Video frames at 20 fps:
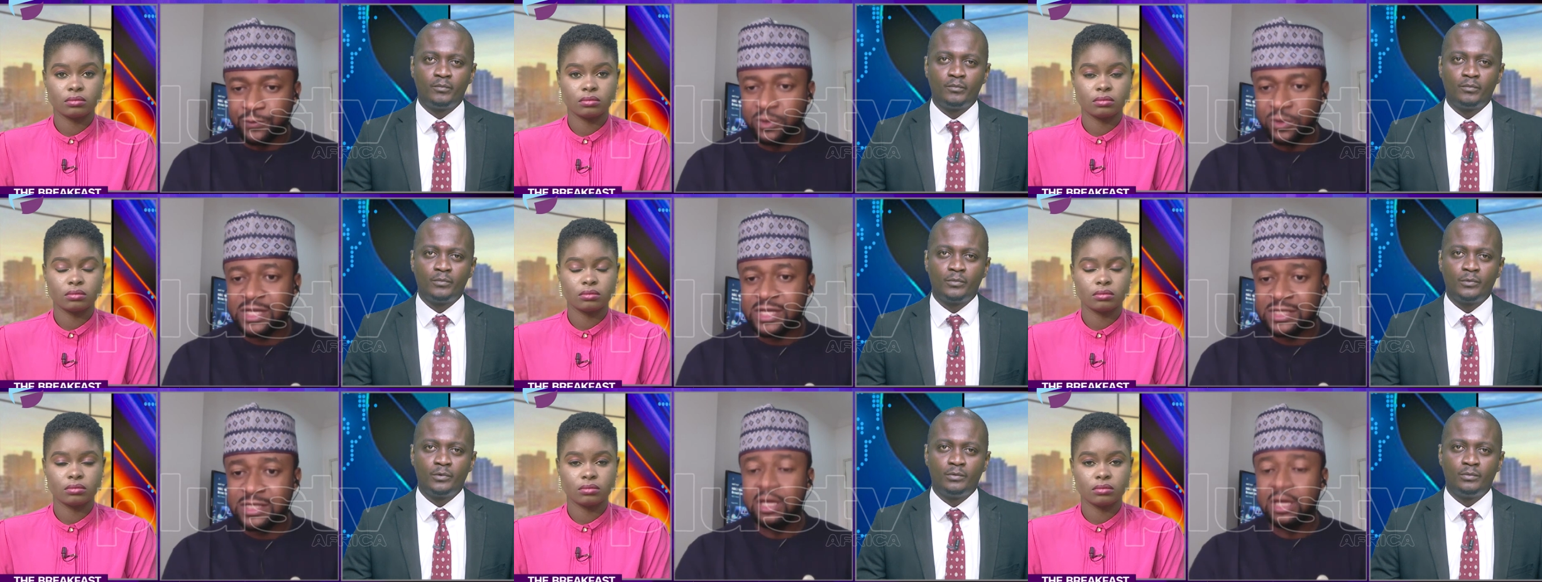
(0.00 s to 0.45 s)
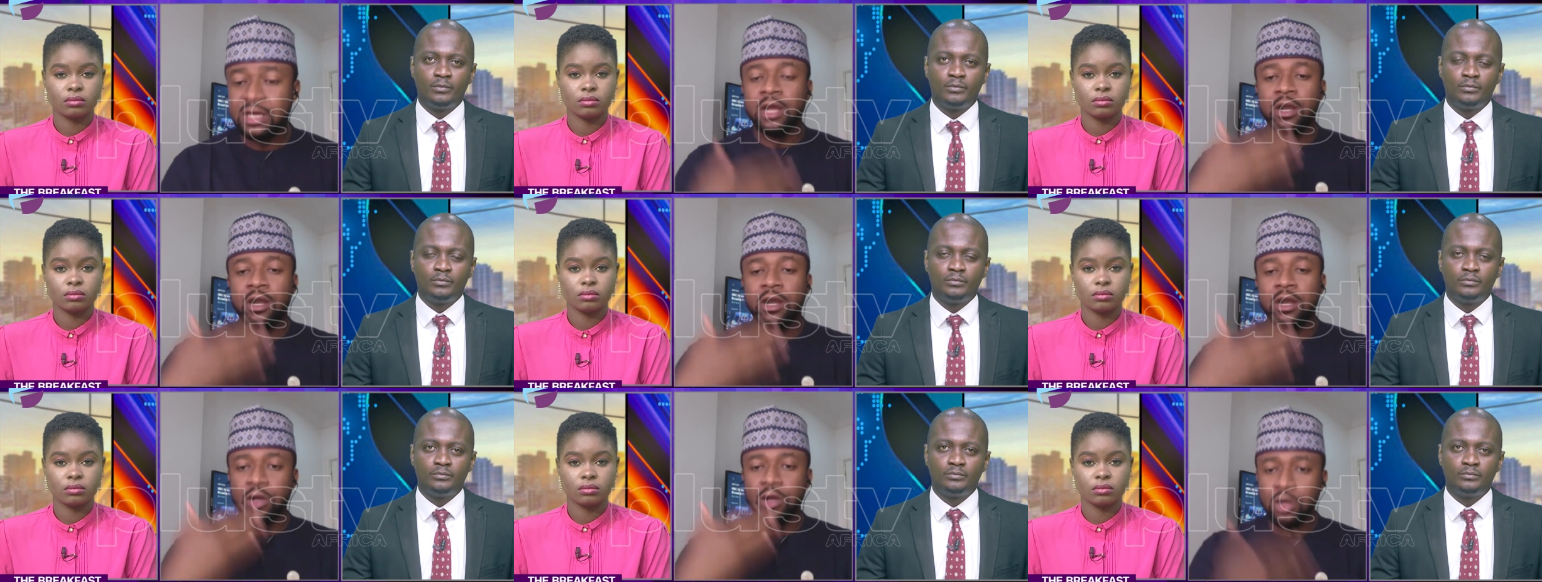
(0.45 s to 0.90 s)
Speaker 1: look,
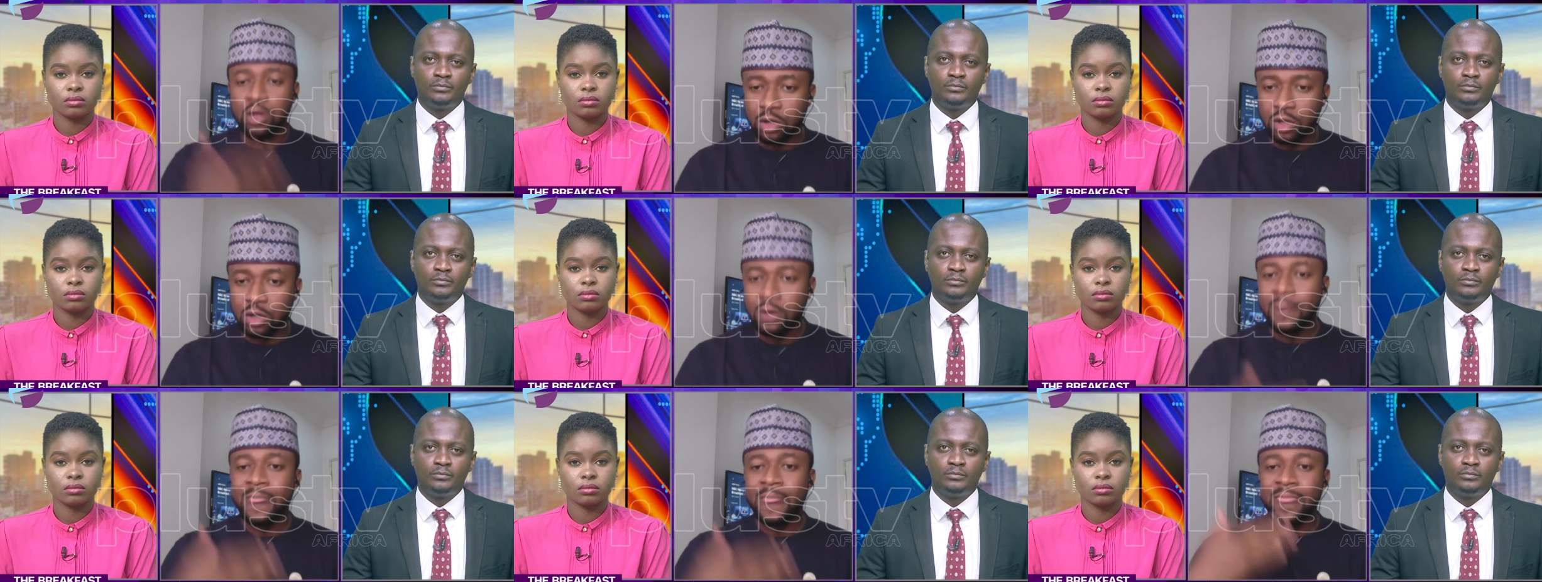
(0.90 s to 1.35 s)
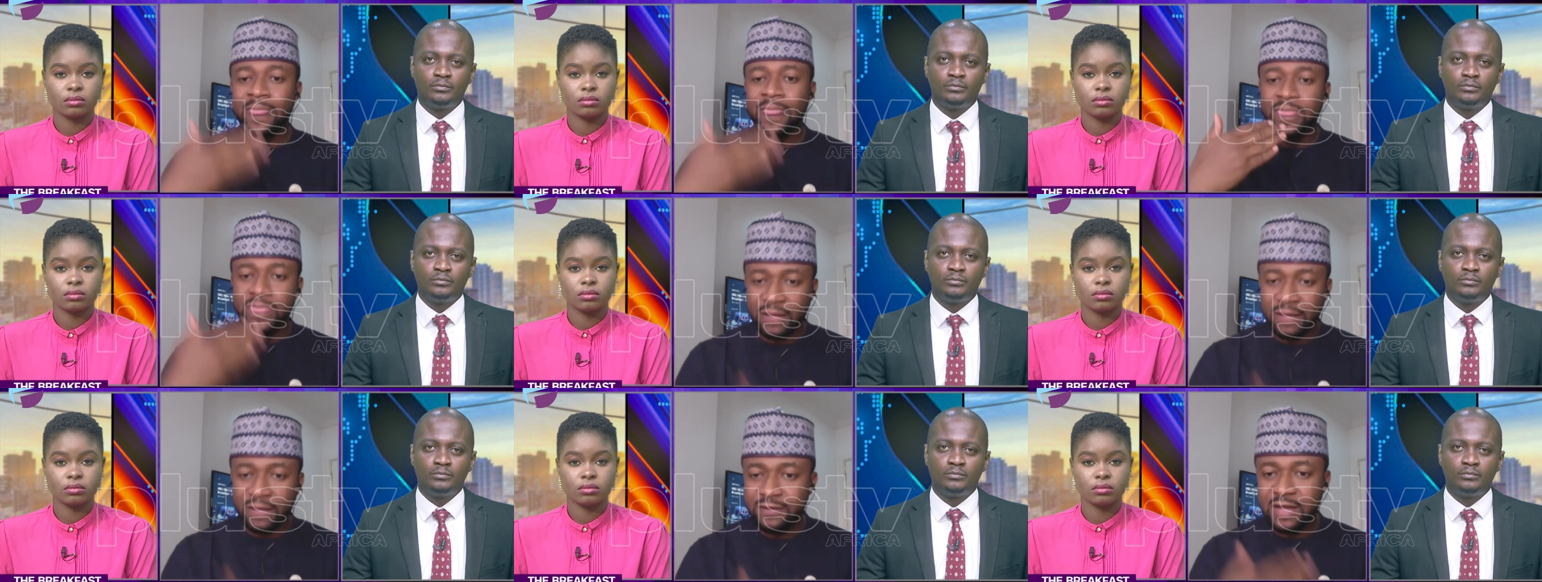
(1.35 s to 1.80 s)
nothing
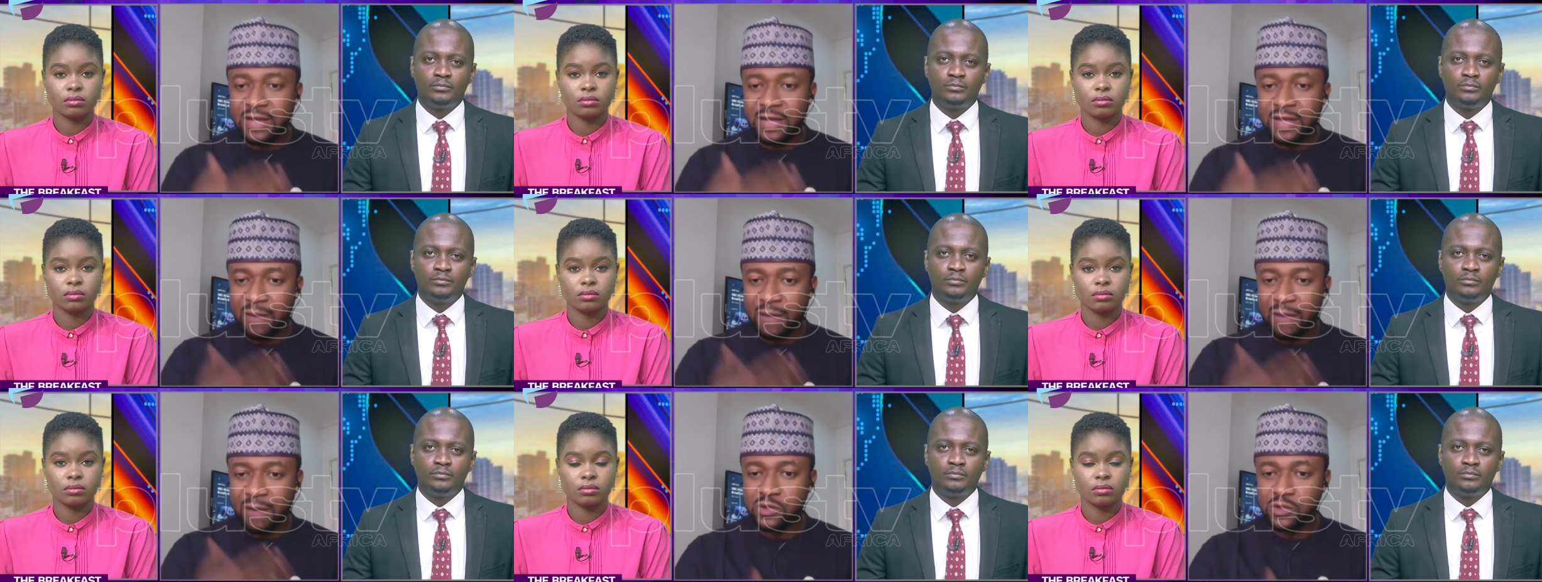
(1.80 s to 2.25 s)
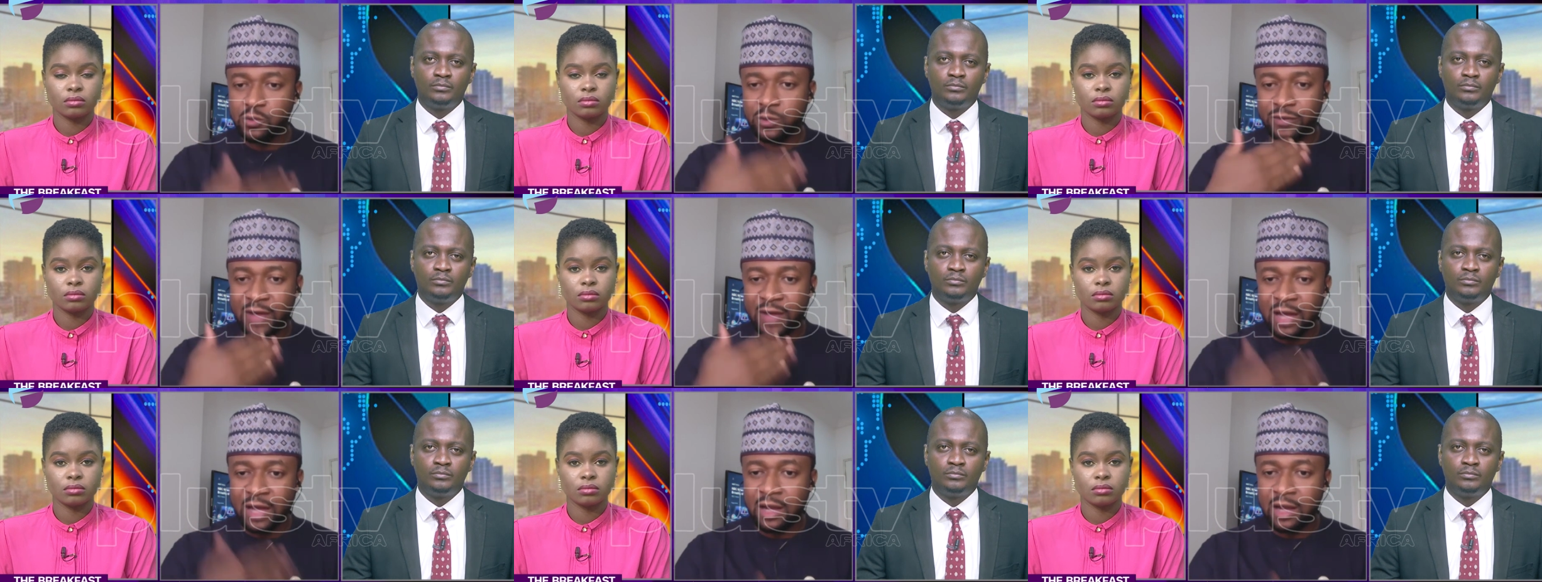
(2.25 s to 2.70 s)
happens without our
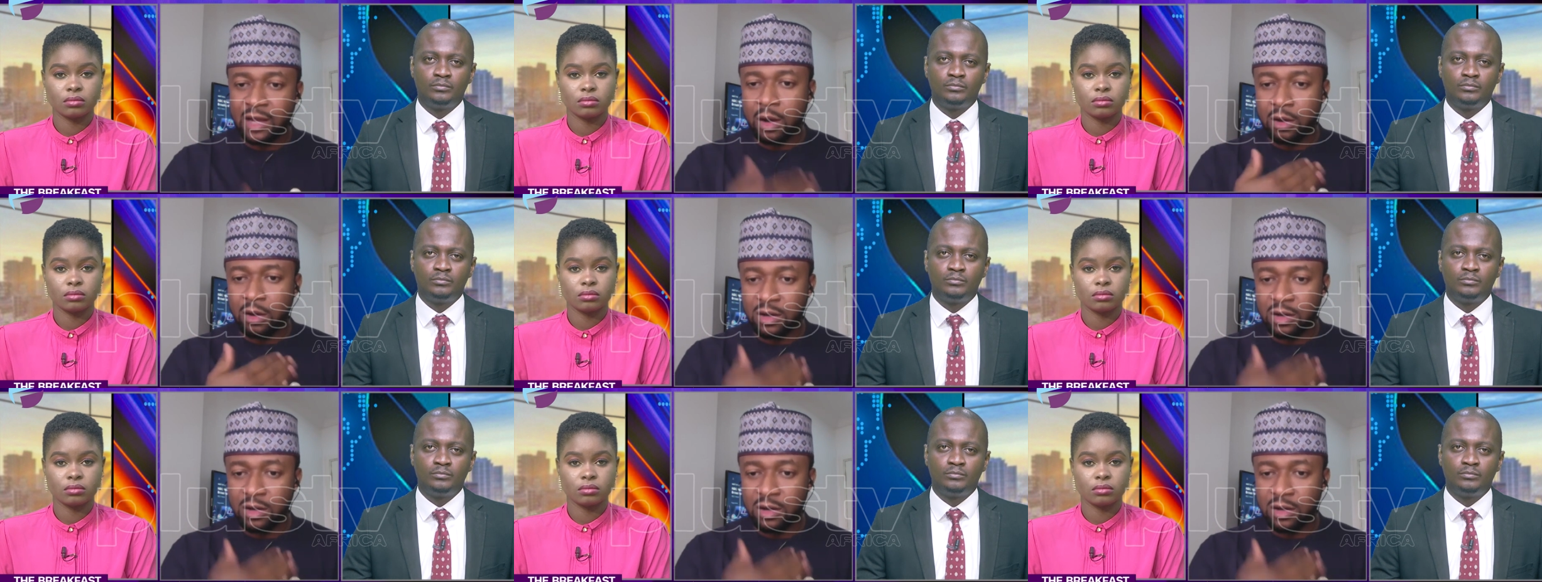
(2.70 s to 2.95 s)
consent.